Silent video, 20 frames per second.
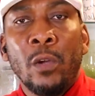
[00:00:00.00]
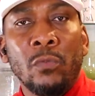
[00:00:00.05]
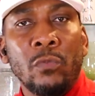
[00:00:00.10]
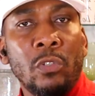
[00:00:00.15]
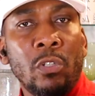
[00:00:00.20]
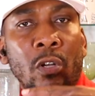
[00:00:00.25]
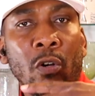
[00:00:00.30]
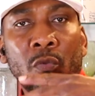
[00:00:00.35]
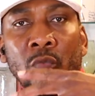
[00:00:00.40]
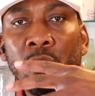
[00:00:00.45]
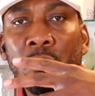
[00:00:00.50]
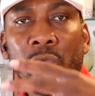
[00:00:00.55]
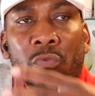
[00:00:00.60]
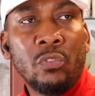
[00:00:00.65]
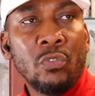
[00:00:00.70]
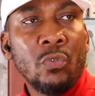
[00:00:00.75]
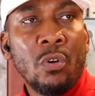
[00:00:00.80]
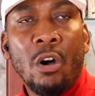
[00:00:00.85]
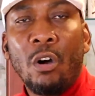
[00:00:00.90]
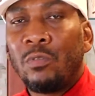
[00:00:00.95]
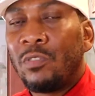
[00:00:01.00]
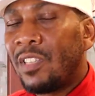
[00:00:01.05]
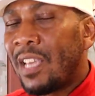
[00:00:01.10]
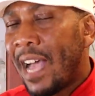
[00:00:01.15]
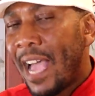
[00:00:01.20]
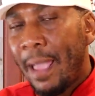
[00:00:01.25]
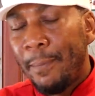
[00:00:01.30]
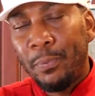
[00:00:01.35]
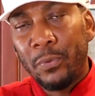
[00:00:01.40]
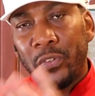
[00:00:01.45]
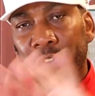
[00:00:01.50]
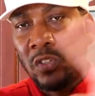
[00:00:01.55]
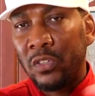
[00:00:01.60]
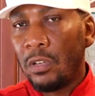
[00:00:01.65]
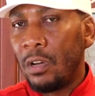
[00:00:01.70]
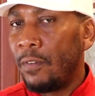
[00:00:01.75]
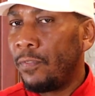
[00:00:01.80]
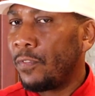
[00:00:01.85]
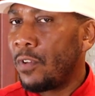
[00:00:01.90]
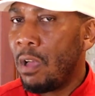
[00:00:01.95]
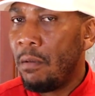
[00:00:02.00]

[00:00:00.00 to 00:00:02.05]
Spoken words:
we'll do all type of stuff